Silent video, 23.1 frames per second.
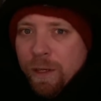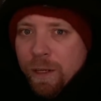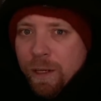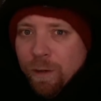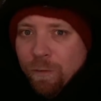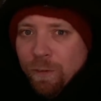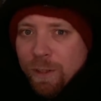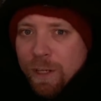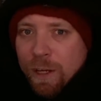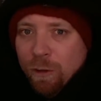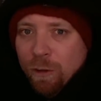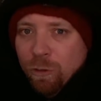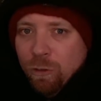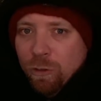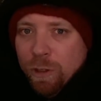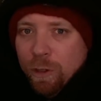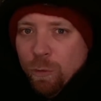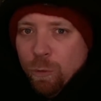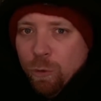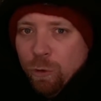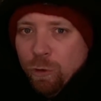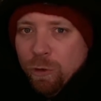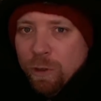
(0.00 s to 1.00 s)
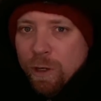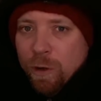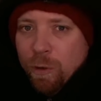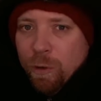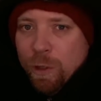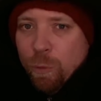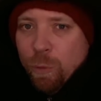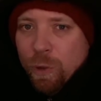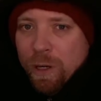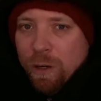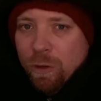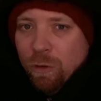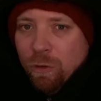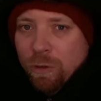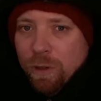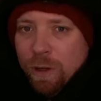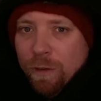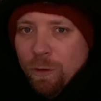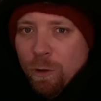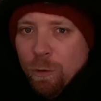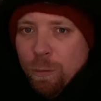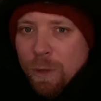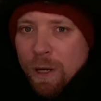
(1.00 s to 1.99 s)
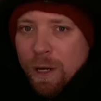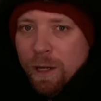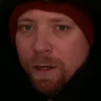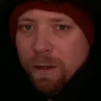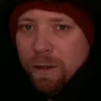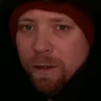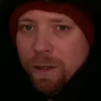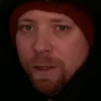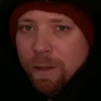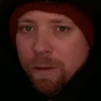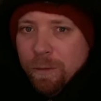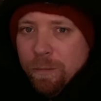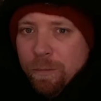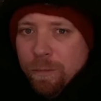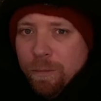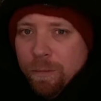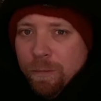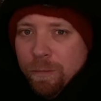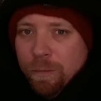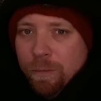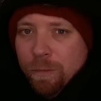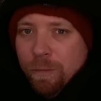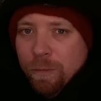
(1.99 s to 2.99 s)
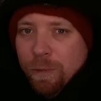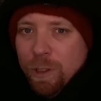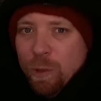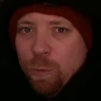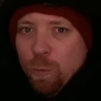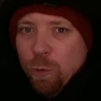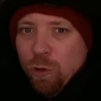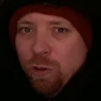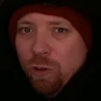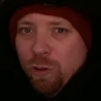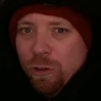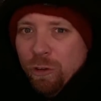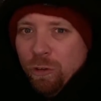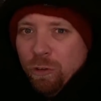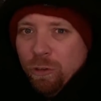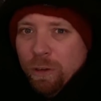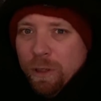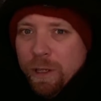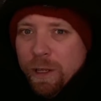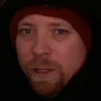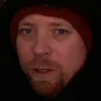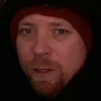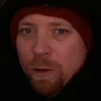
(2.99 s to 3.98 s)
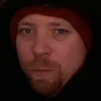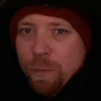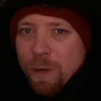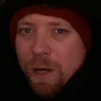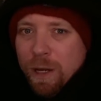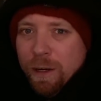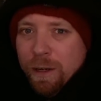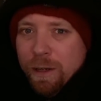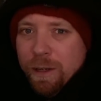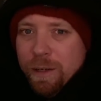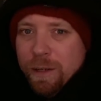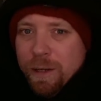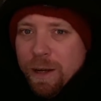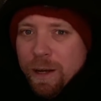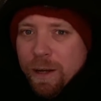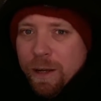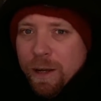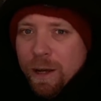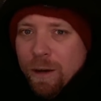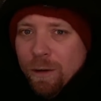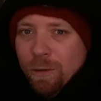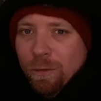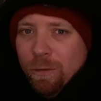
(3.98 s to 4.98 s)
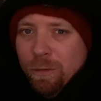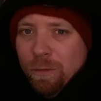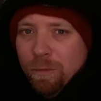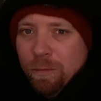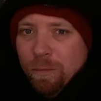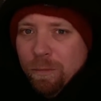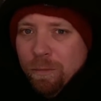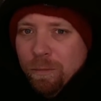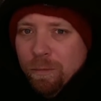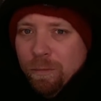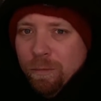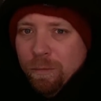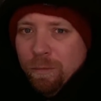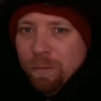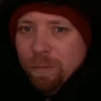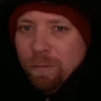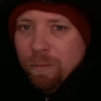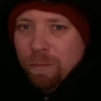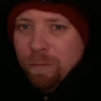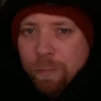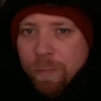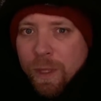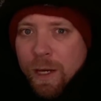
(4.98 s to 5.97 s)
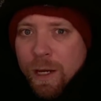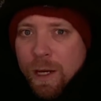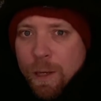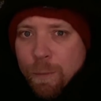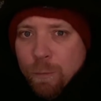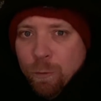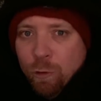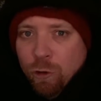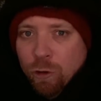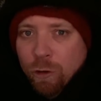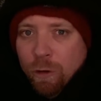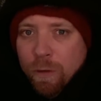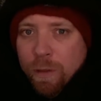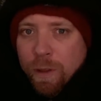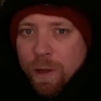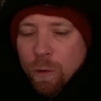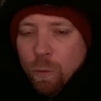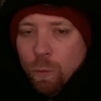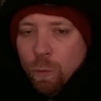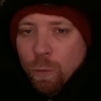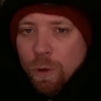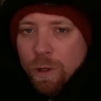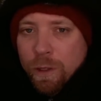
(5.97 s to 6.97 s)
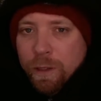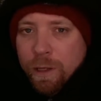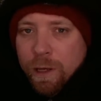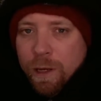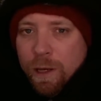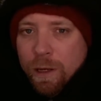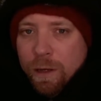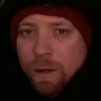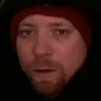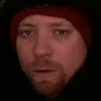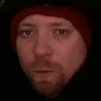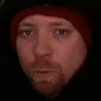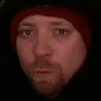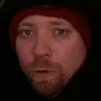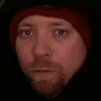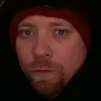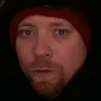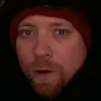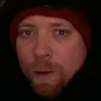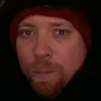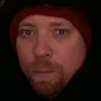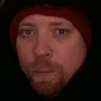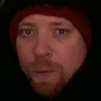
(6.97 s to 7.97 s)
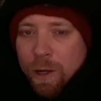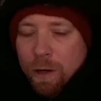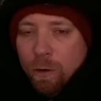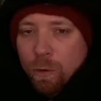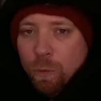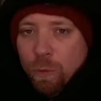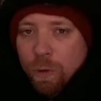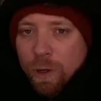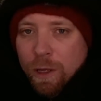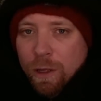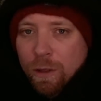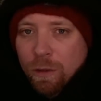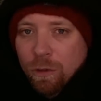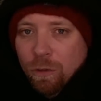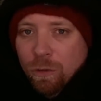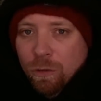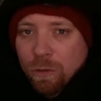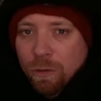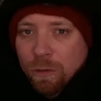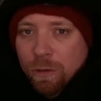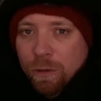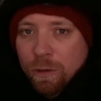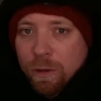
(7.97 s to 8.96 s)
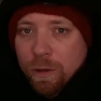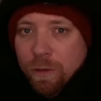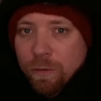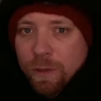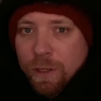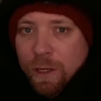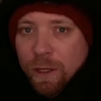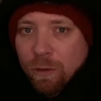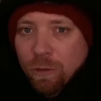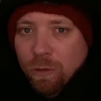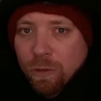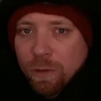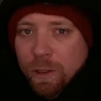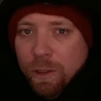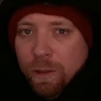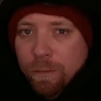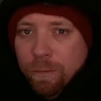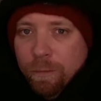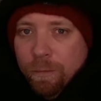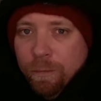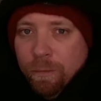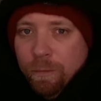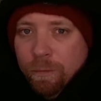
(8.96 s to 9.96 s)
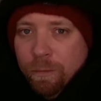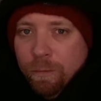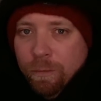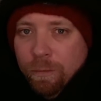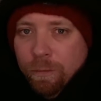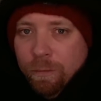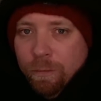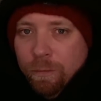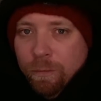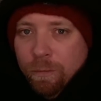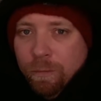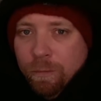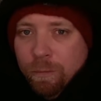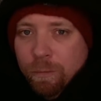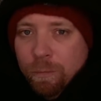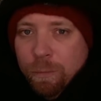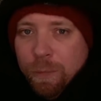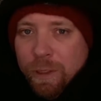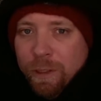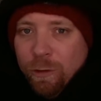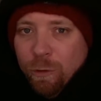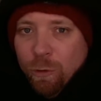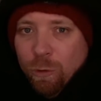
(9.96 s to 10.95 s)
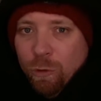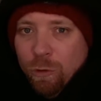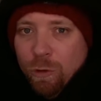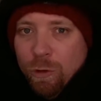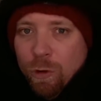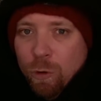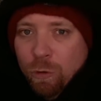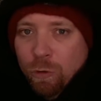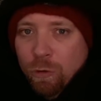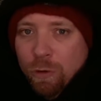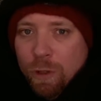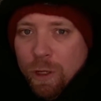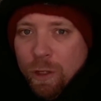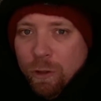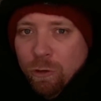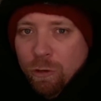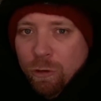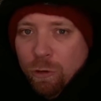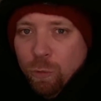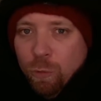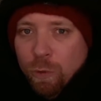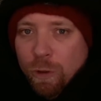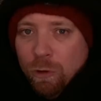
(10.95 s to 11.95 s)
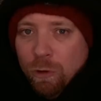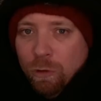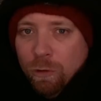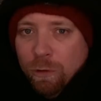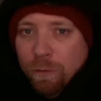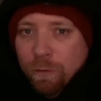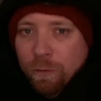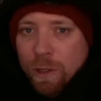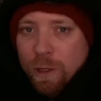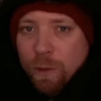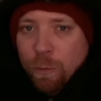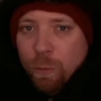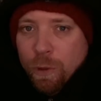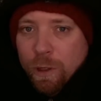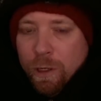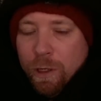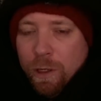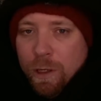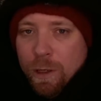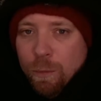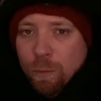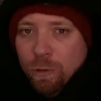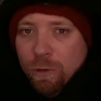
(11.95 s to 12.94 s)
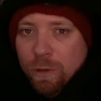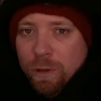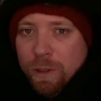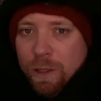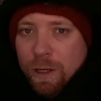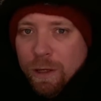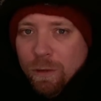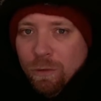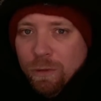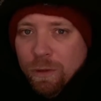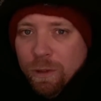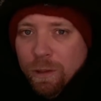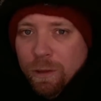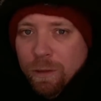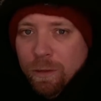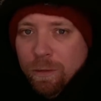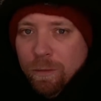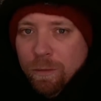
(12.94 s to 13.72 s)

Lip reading: If testing was the only way to save humanity, then would you just let humanity die out? I'm sure that one day we'll find better ways of testing, but there is no such as risk-free when it comes to testing.